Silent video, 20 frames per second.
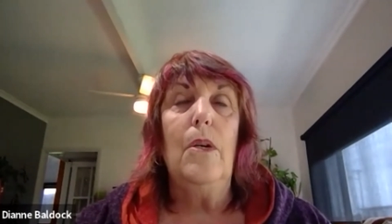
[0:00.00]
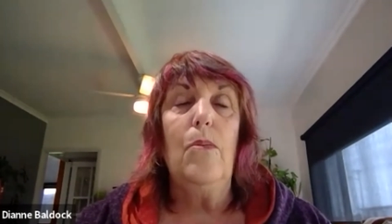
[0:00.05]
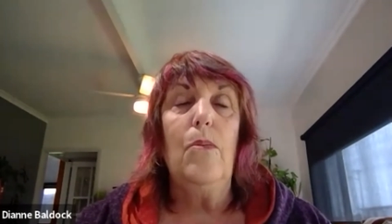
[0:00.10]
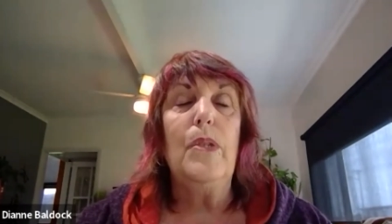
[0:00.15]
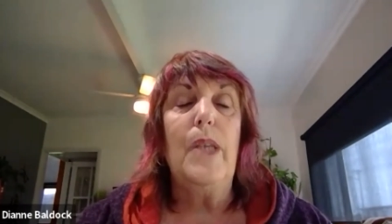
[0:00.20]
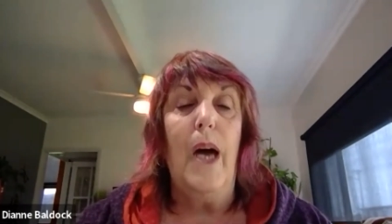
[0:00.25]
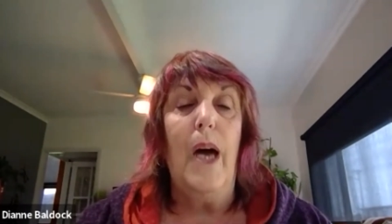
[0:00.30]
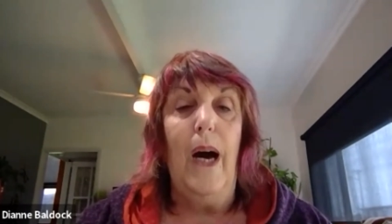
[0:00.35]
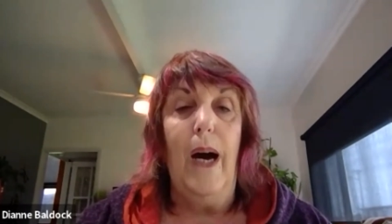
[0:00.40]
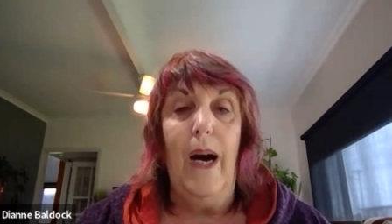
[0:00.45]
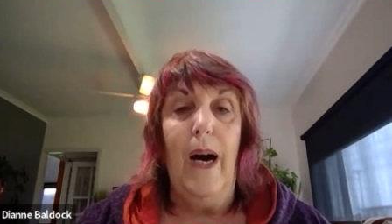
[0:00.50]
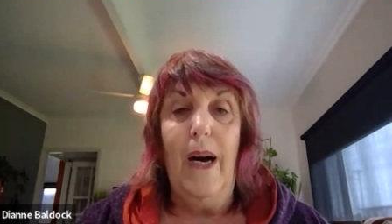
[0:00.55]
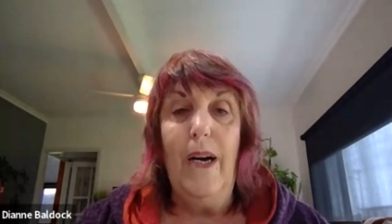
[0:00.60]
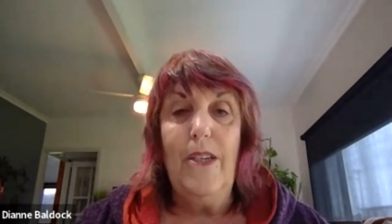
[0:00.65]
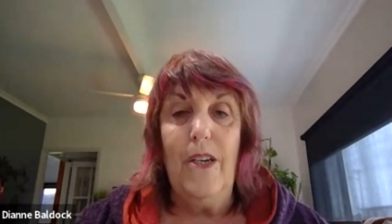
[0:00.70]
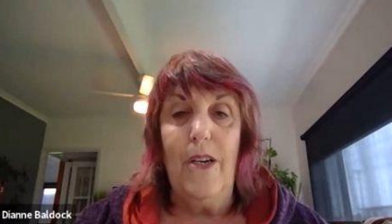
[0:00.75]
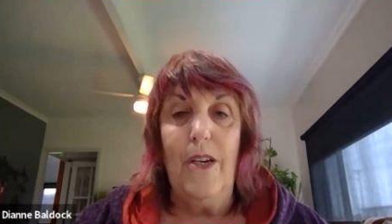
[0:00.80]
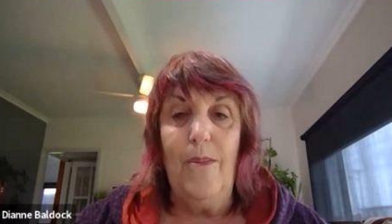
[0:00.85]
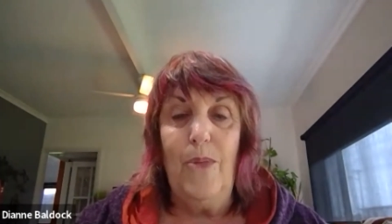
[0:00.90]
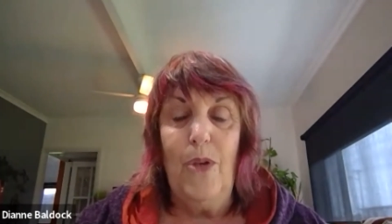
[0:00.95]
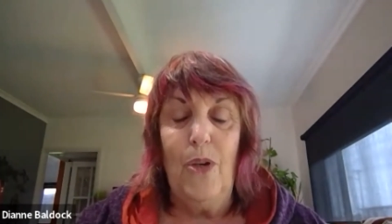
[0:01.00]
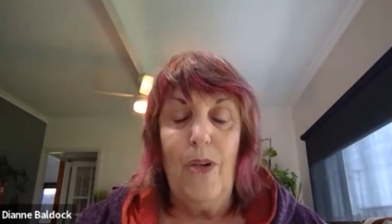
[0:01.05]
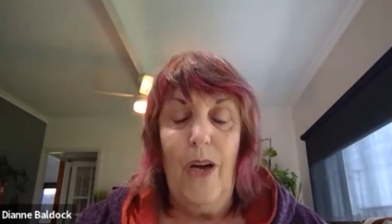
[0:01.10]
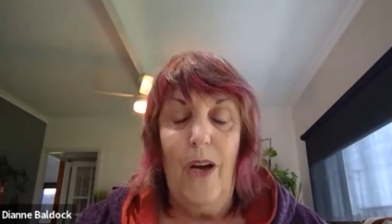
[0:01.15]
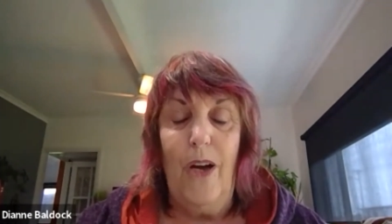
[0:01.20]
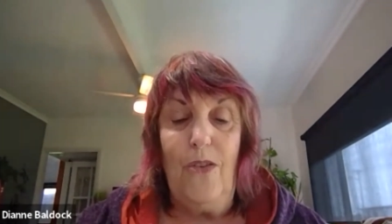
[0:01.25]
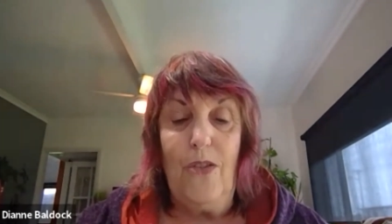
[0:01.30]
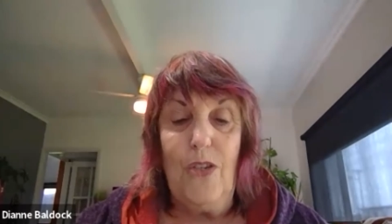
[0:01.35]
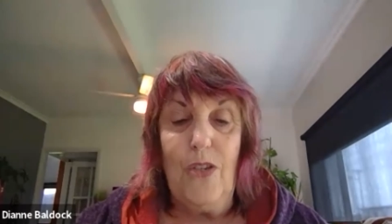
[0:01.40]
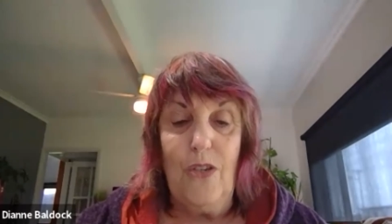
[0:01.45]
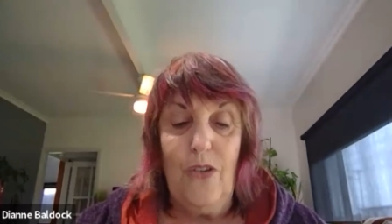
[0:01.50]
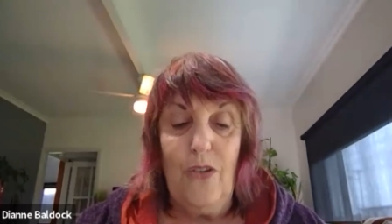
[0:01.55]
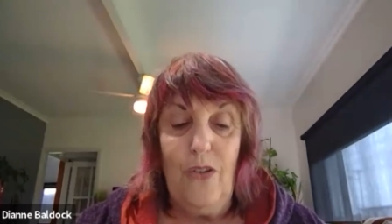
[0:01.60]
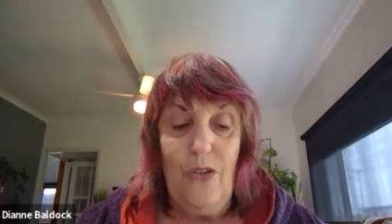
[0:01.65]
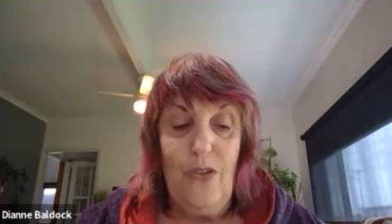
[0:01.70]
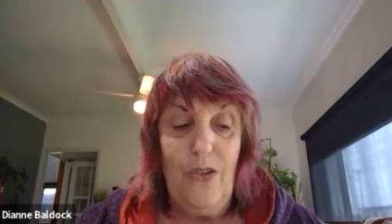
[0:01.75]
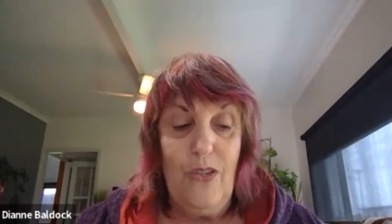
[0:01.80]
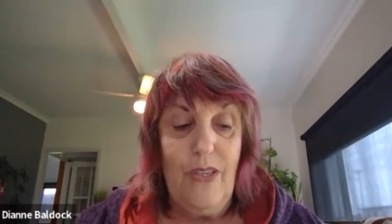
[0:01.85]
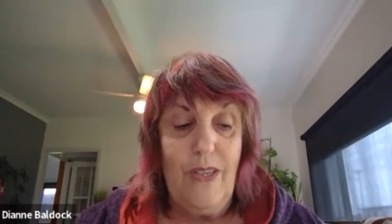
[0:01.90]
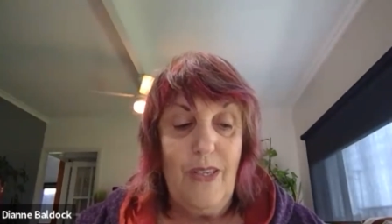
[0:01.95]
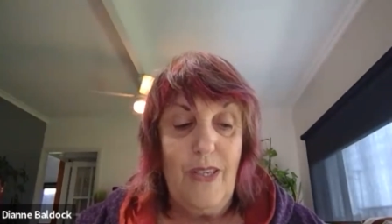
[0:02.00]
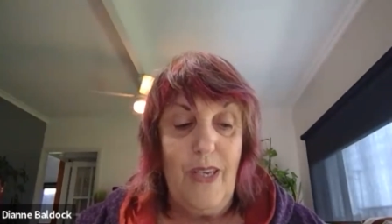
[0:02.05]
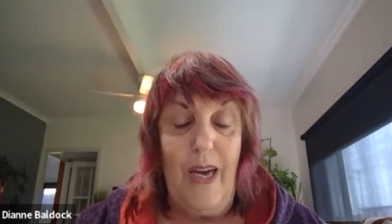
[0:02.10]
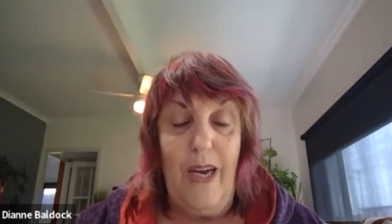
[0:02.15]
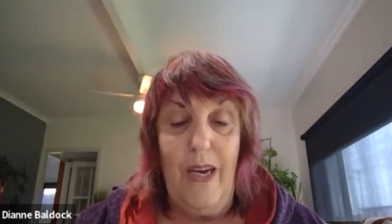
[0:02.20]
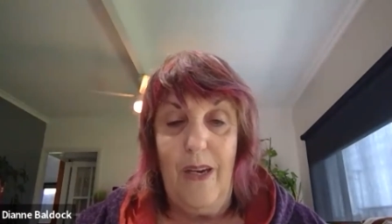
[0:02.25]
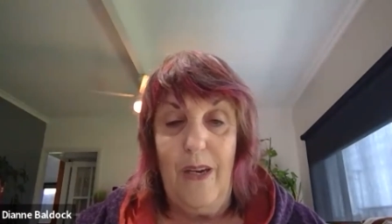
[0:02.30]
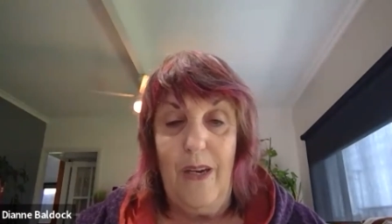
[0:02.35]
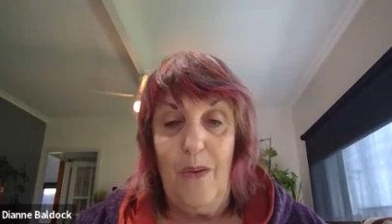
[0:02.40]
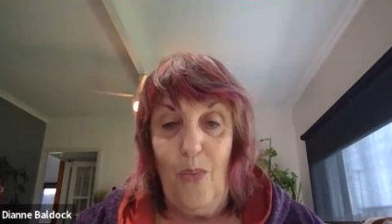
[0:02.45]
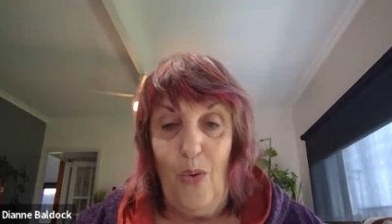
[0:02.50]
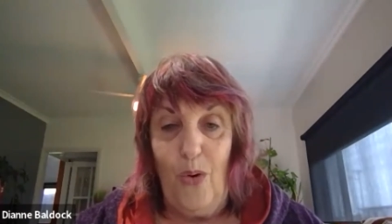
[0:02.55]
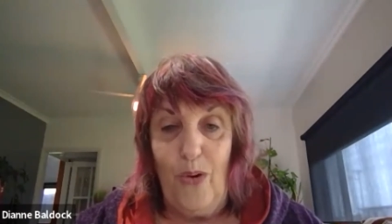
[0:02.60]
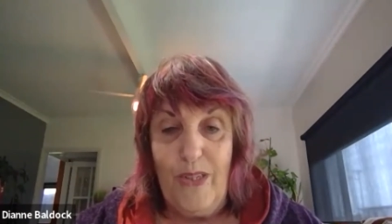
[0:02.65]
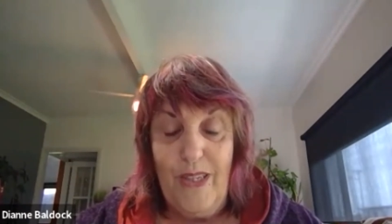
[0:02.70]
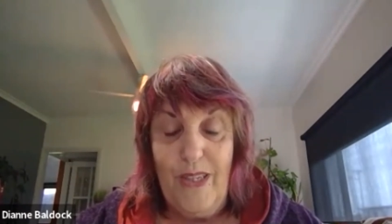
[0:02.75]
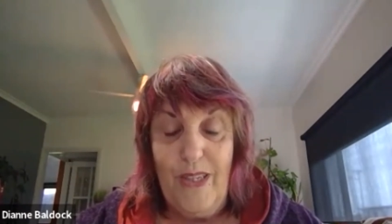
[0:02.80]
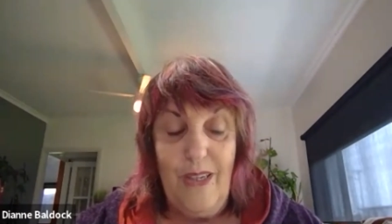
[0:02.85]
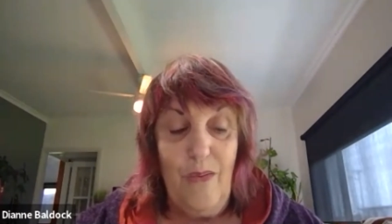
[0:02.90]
hard. I'm not going to say it wasn't.